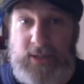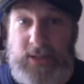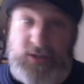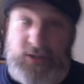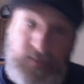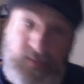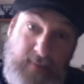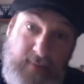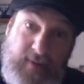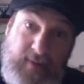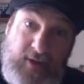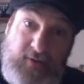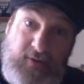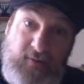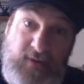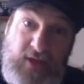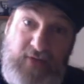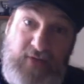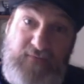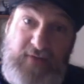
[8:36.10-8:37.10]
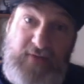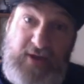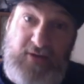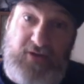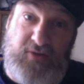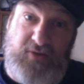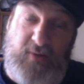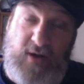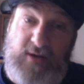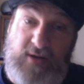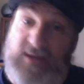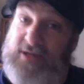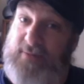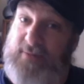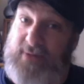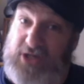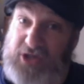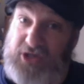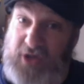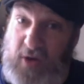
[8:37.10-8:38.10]
So maybe I'll do another video tomorrow because I'll
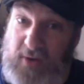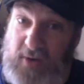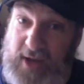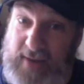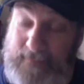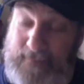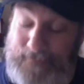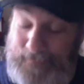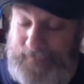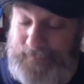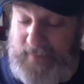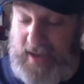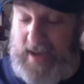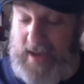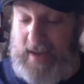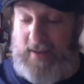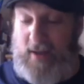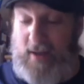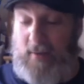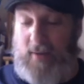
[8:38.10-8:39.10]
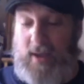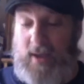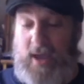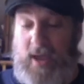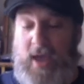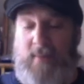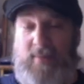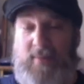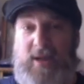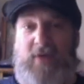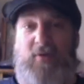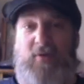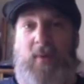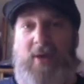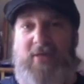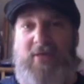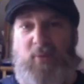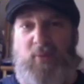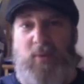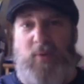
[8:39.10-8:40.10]
be snowed in. I don't know. But either way,
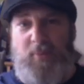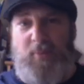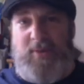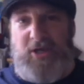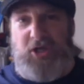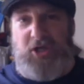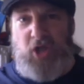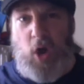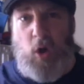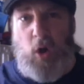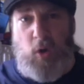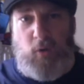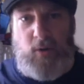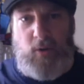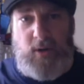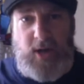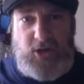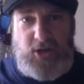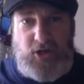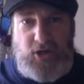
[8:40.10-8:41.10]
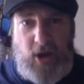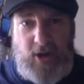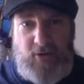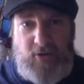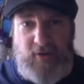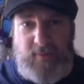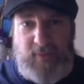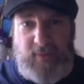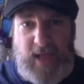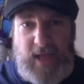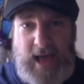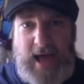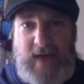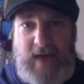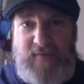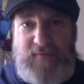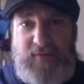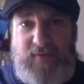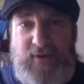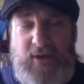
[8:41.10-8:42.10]
there will be no Atari Creep
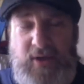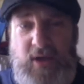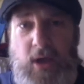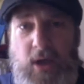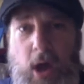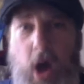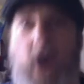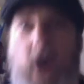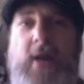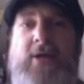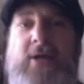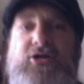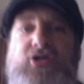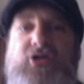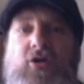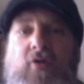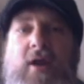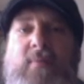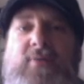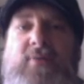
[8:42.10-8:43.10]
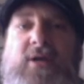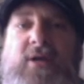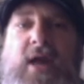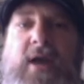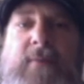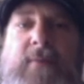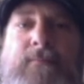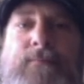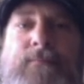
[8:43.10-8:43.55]
Live on Instagram tonight